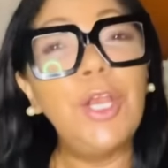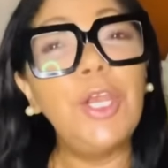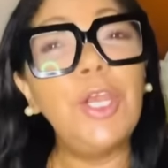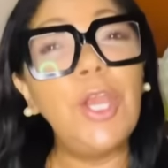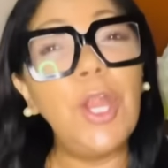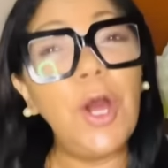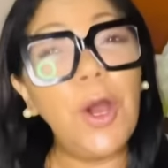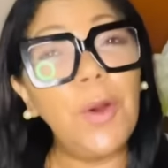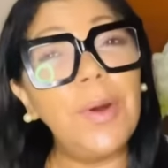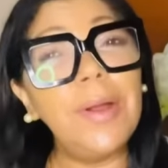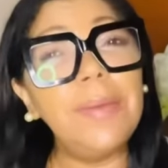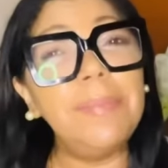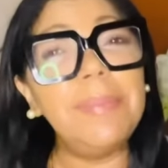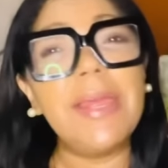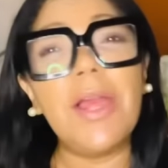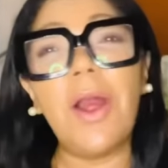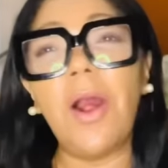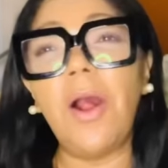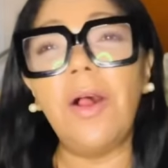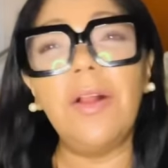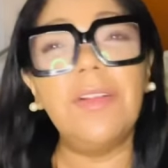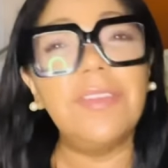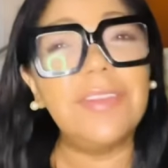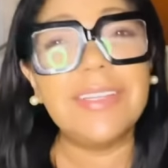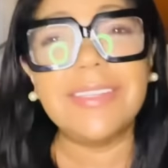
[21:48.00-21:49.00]
Lo and
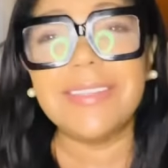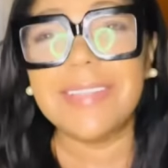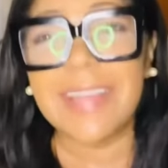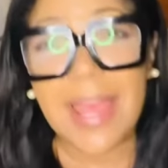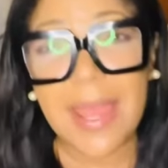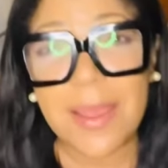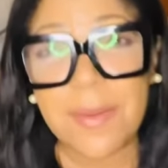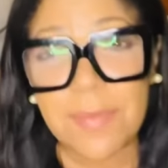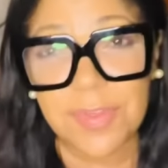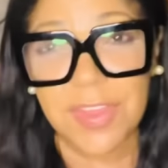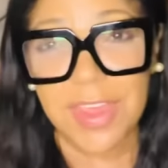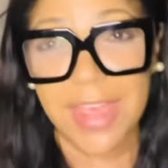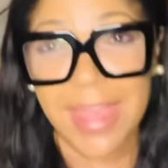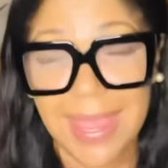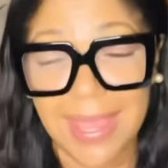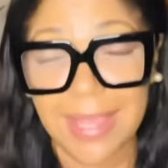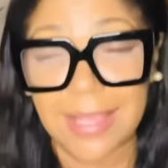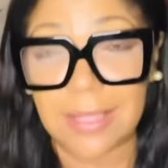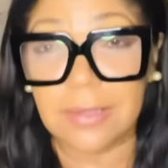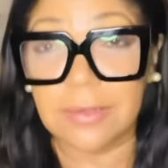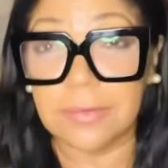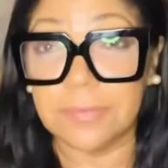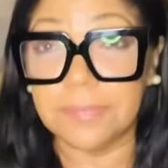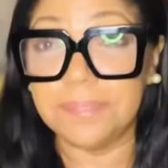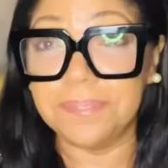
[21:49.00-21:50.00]
behold, the same
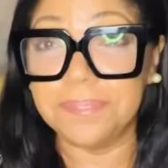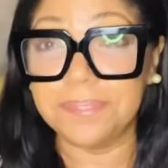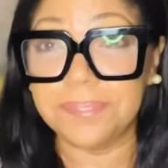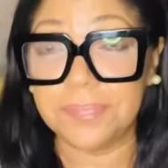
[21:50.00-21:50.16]
thing.